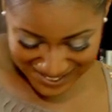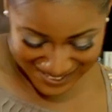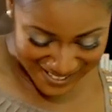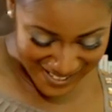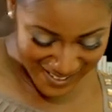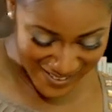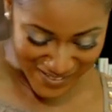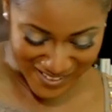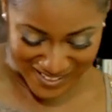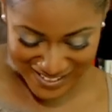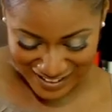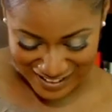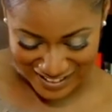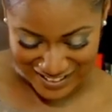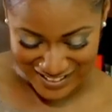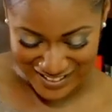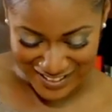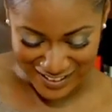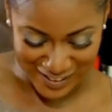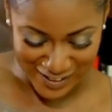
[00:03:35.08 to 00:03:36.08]
Like, what is
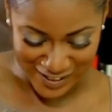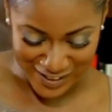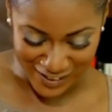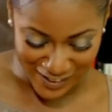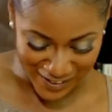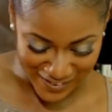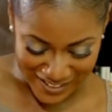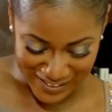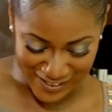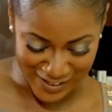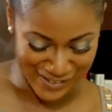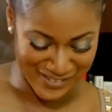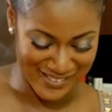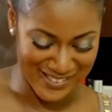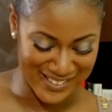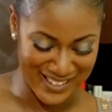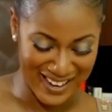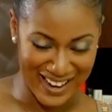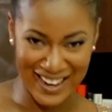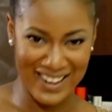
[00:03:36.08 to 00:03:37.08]
she doing
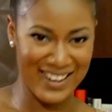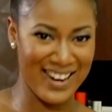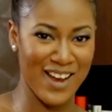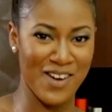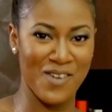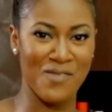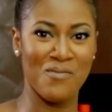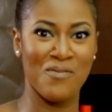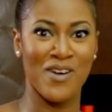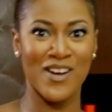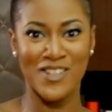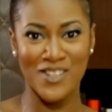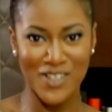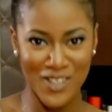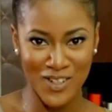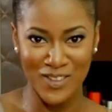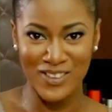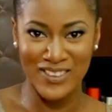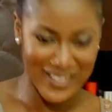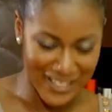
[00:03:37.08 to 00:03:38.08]
today? Like, what
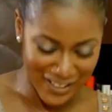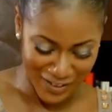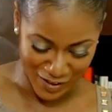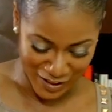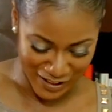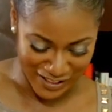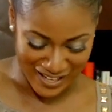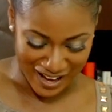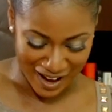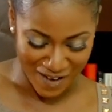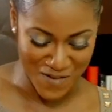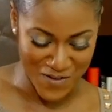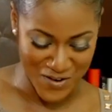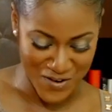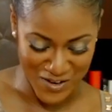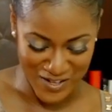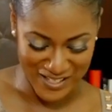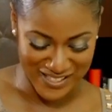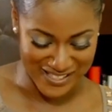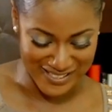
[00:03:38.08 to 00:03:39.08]
new thing does she have for
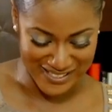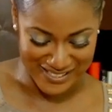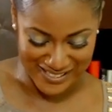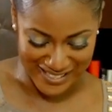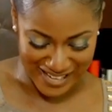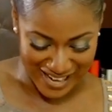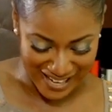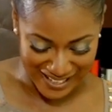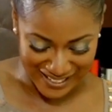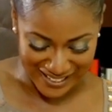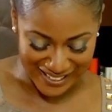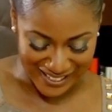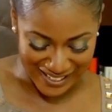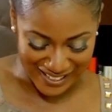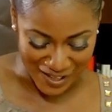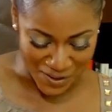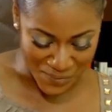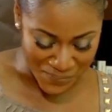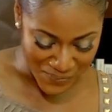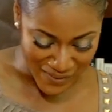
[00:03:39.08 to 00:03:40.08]
us today
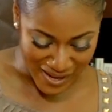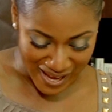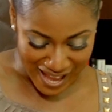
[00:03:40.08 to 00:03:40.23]
again?